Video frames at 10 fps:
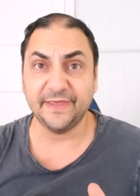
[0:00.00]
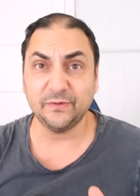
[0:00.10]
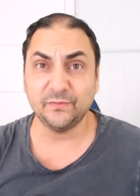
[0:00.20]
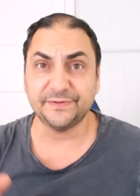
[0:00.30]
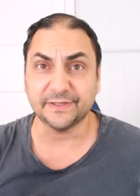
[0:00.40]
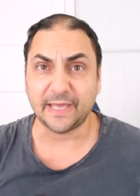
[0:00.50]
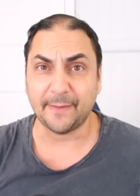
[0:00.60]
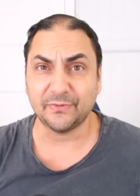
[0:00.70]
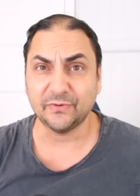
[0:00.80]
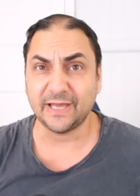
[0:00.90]
then with the
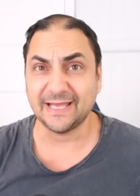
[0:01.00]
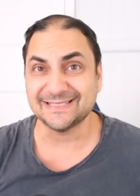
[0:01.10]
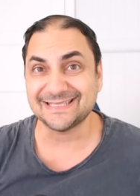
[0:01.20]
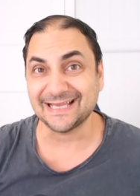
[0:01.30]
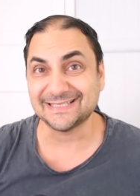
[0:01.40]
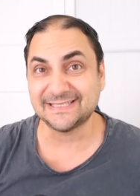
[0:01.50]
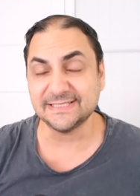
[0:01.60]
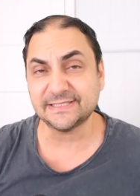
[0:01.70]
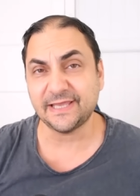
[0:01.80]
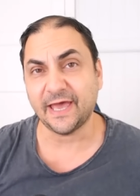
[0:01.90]
capital gains tax
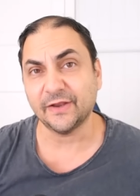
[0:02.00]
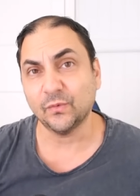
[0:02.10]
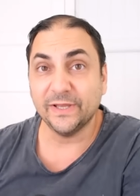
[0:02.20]
discount,